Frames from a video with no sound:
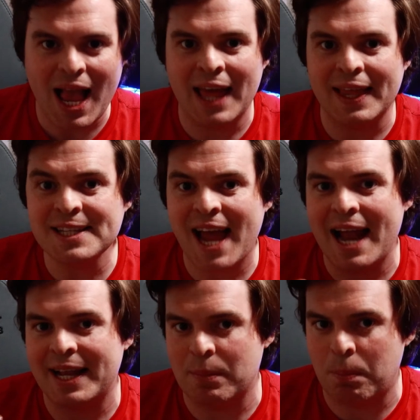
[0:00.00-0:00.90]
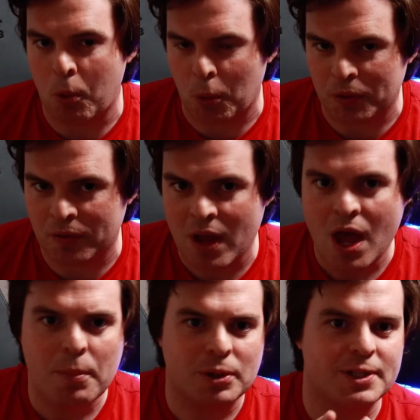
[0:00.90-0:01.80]
And that's highly important
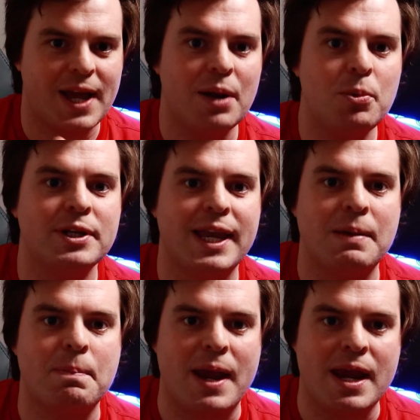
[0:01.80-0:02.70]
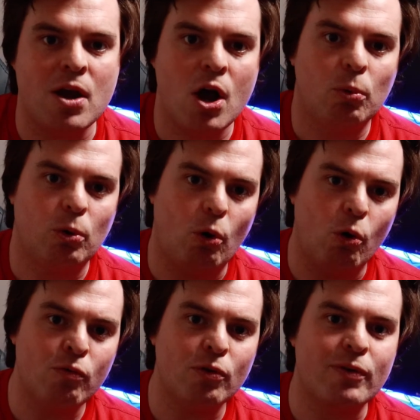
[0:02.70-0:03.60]
because DynamoDB will
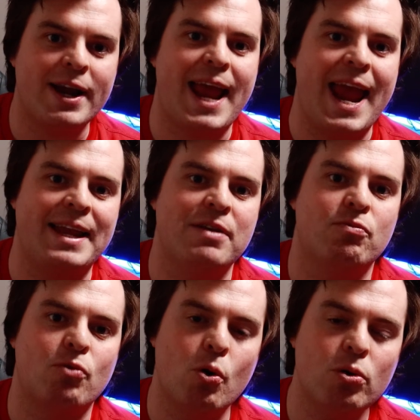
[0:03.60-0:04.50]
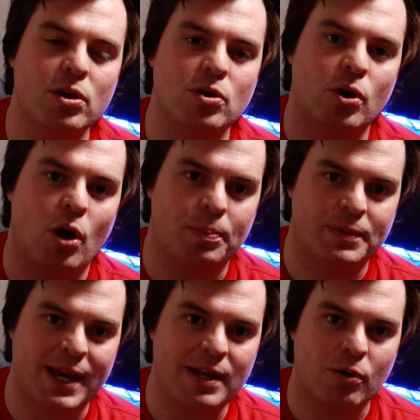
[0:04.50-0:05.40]
overwrite any row that you
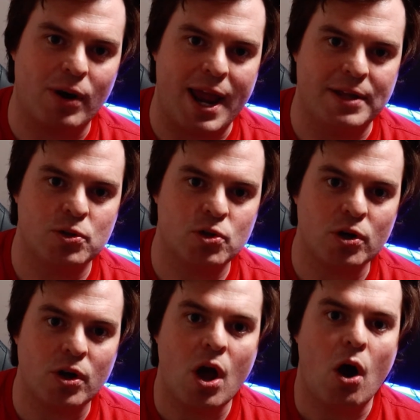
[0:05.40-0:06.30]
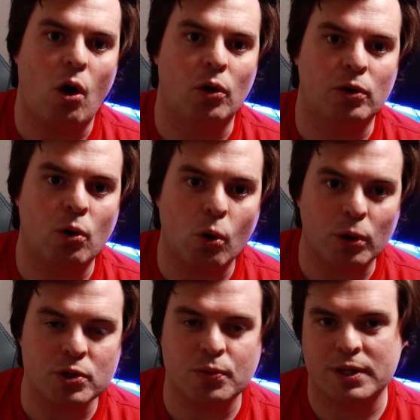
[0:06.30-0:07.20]
update or insert on
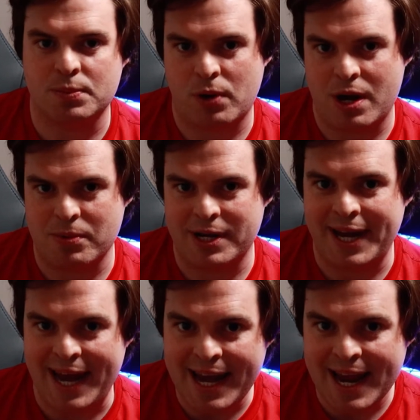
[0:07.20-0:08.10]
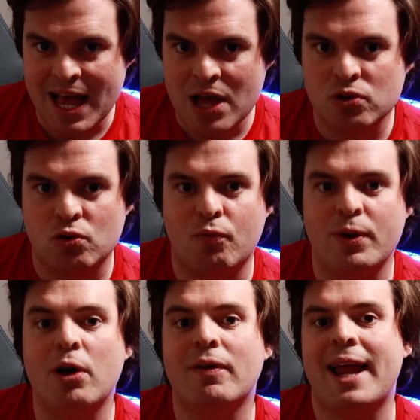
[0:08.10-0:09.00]
accordance with its primary key. So if
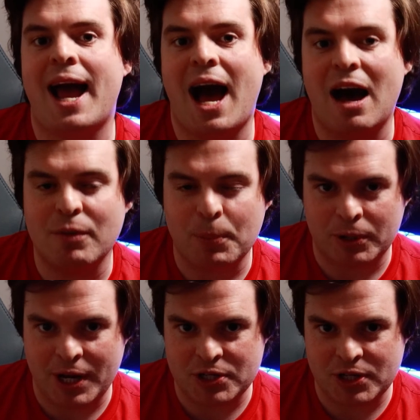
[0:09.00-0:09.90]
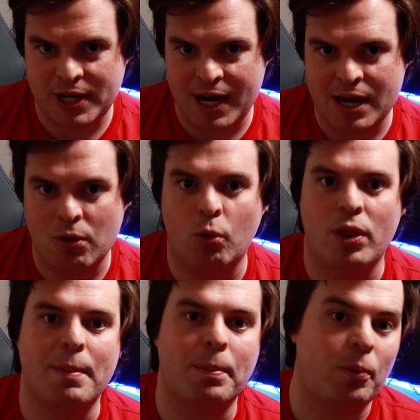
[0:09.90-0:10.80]
we already have a partition key or
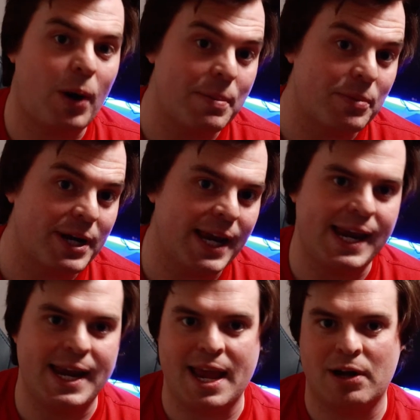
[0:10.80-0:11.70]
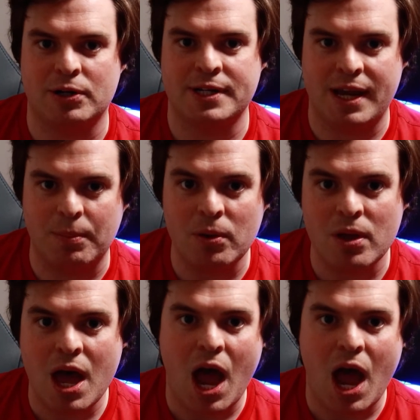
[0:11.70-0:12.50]
that primary key in our table